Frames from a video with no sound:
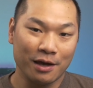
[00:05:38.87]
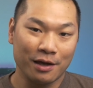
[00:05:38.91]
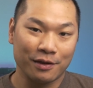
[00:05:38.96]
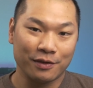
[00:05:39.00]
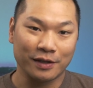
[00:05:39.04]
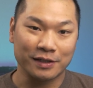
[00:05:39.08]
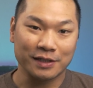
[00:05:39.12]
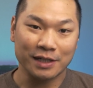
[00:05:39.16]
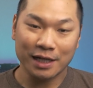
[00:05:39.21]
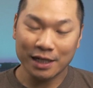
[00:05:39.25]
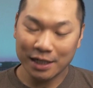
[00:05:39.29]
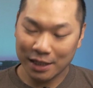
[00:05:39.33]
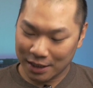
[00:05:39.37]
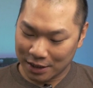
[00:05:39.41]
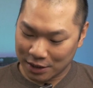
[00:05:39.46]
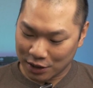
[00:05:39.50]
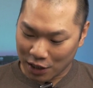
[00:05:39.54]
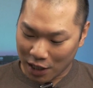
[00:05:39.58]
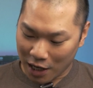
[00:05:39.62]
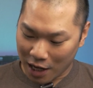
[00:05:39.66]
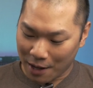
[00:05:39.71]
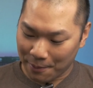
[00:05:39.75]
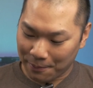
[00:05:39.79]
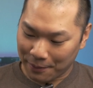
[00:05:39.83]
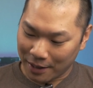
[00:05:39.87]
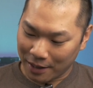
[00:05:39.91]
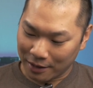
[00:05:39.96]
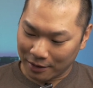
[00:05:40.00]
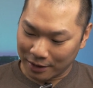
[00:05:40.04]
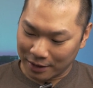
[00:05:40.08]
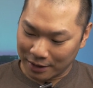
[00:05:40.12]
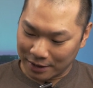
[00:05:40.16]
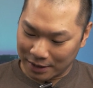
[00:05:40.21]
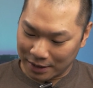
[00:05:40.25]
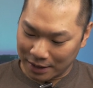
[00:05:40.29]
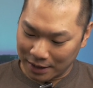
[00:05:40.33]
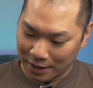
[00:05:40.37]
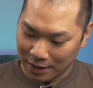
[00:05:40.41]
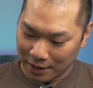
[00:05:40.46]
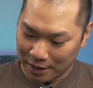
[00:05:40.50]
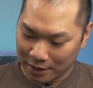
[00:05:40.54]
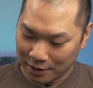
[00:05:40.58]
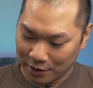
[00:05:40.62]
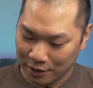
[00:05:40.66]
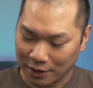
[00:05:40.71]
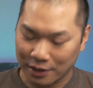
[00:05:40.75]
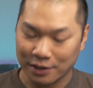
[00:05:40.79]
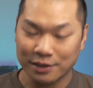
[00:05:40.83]
The tiny top
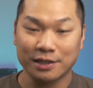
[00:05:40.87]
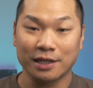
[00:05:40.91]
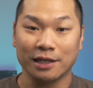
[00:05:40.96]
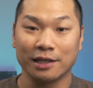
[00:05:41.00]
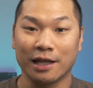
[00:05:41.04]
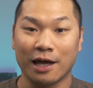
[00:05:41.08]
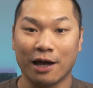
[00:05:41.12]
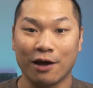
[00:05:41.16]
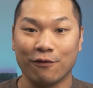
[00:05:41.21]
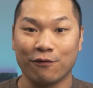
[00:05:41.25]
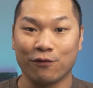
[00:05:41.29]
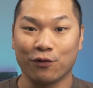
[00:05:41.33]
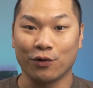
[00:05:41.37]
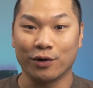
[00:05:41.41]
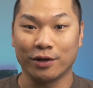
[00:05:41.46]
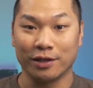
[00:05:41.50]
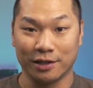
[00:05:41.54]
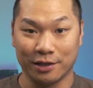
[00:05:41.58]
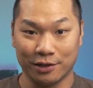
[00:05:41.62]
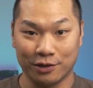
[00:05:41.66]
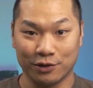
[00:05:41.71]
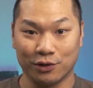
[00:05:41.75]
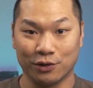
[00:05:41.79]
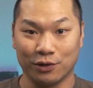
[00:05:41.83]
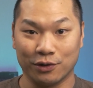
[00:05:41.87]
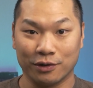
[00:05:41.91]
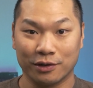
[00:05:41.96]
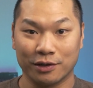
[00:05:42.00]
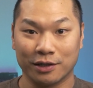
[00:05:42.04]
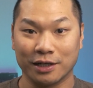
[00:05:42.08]
LED does allow for a little